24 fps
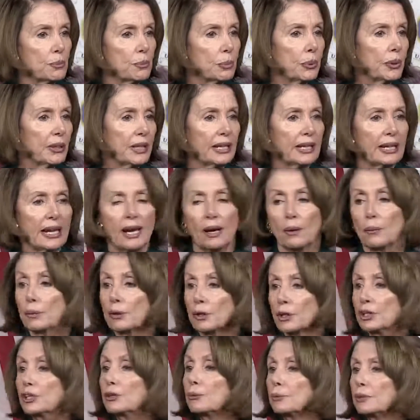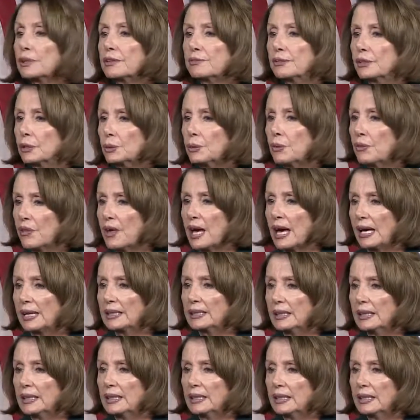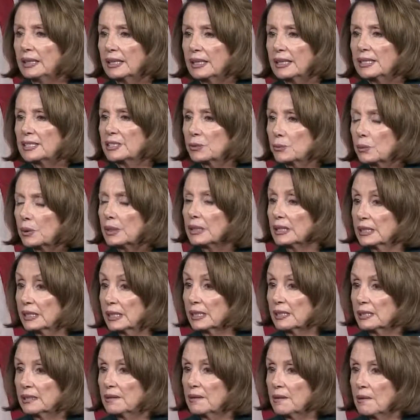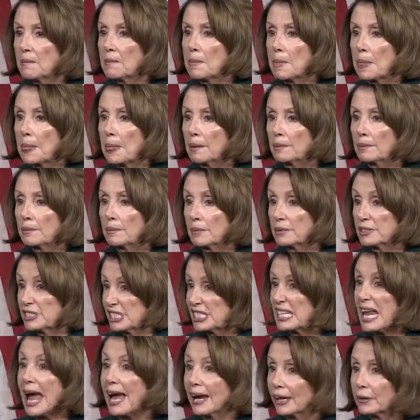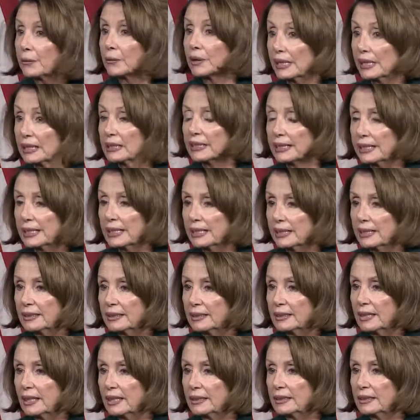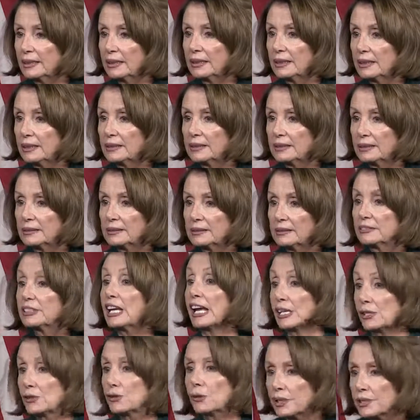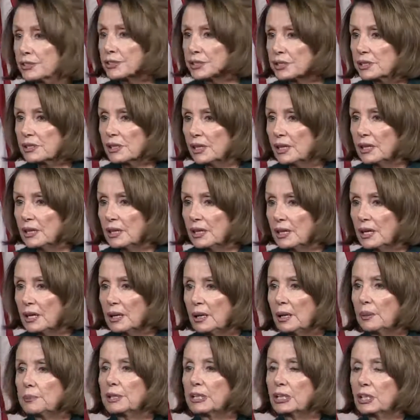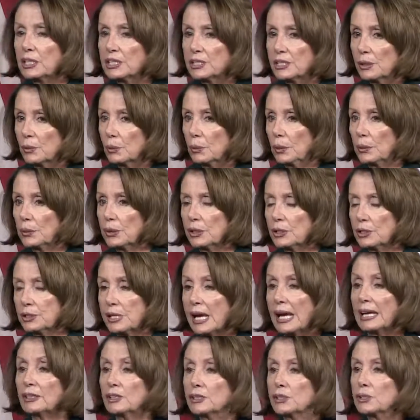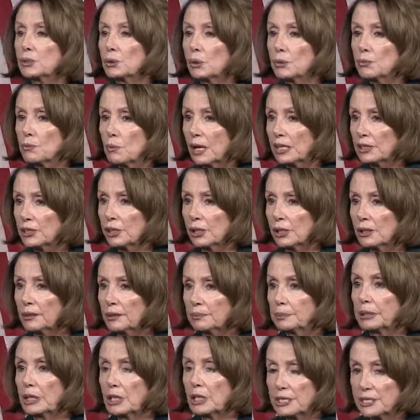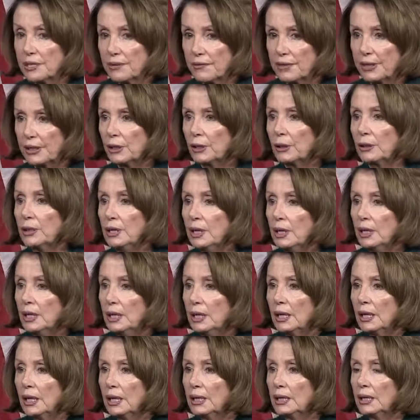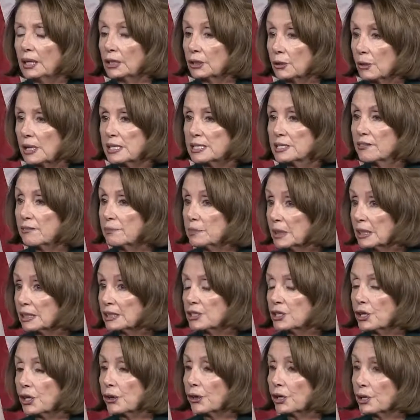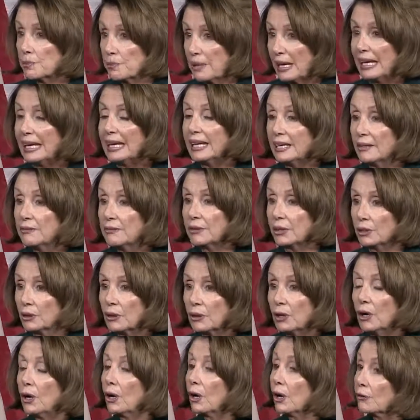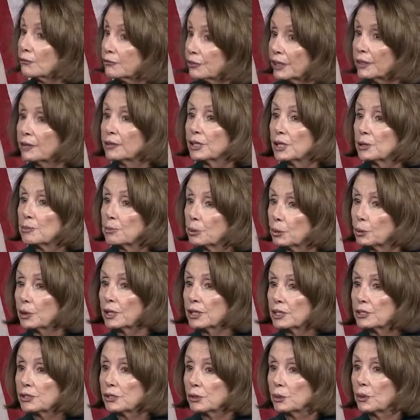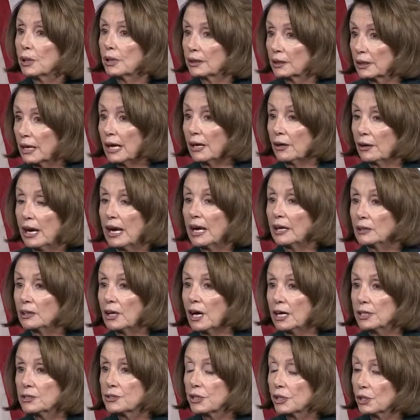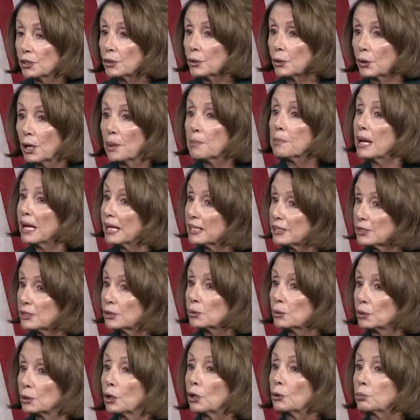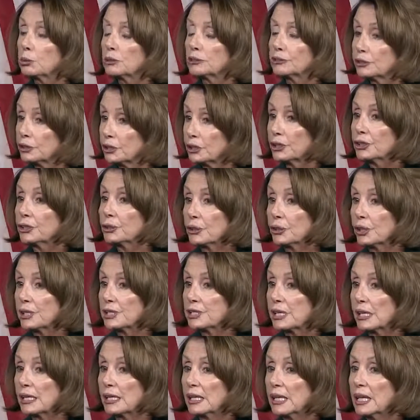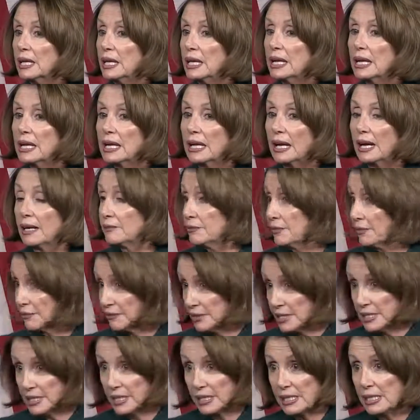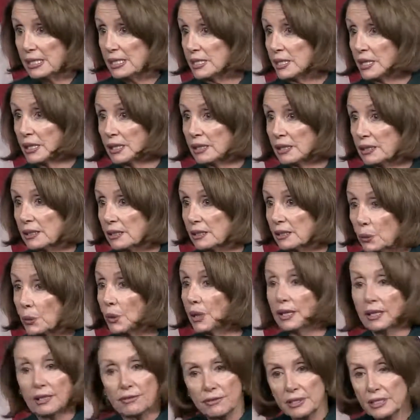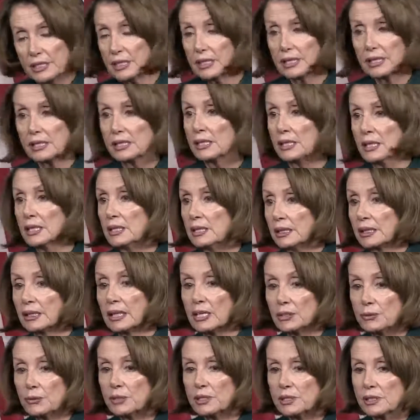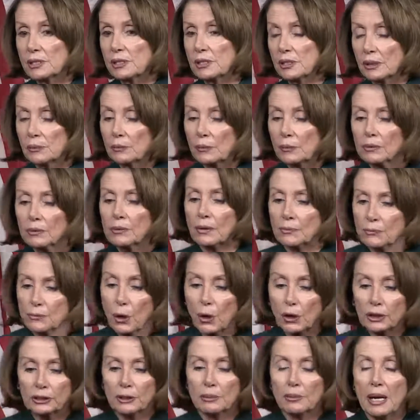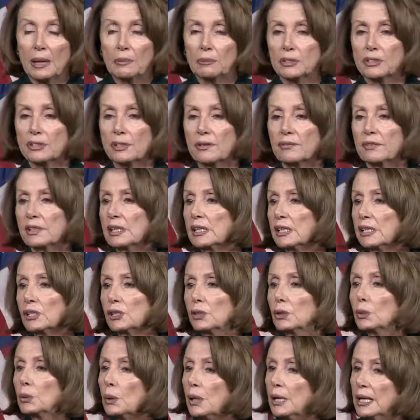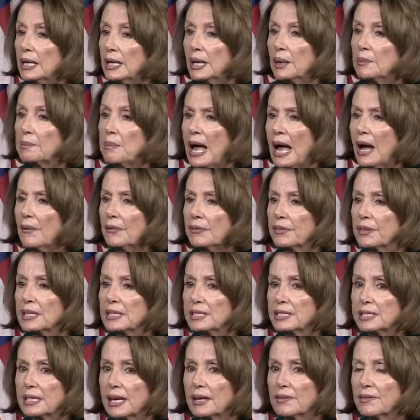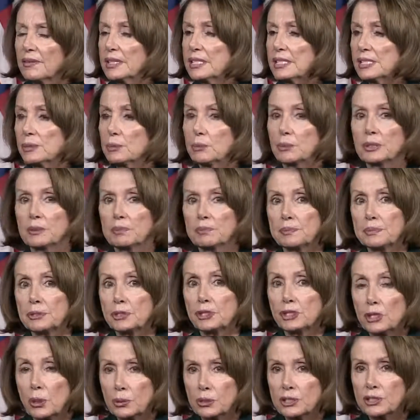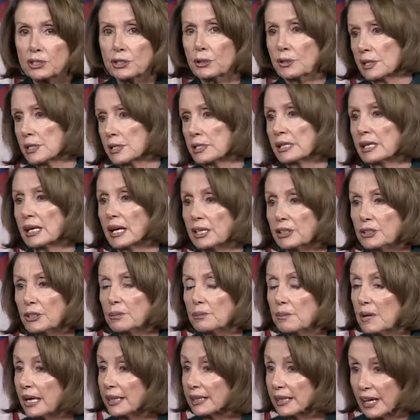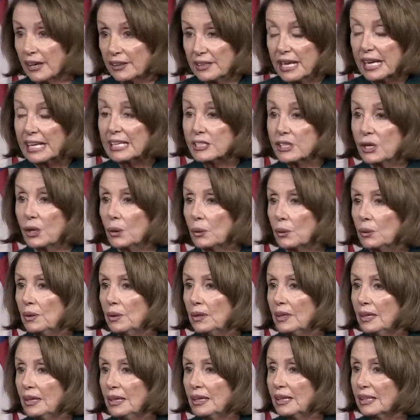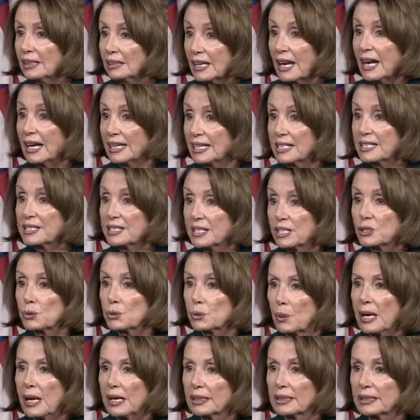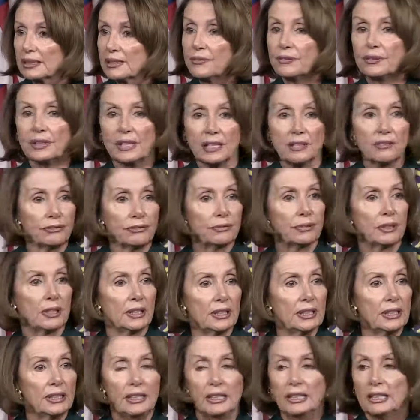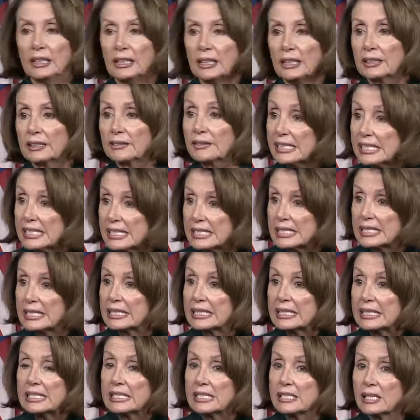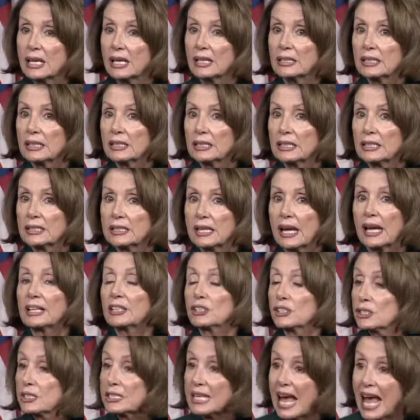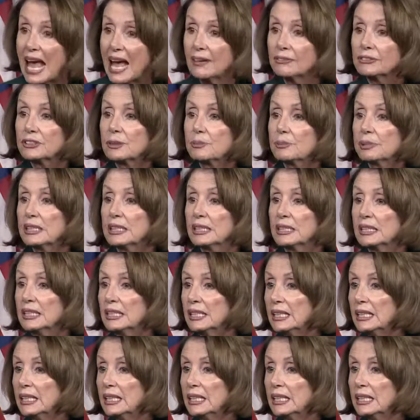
putting out, we're going to review that, is really staggeringly dangerous. Because the sanctions on Russia, because of their aggressive military behavior, are very important to our allies in Europe and to global security. I've visited Ukraine, I've visited the countries and talked to members of the EU about this, and this would so seriously undermine our NATO alliance as well if these sanctions have to be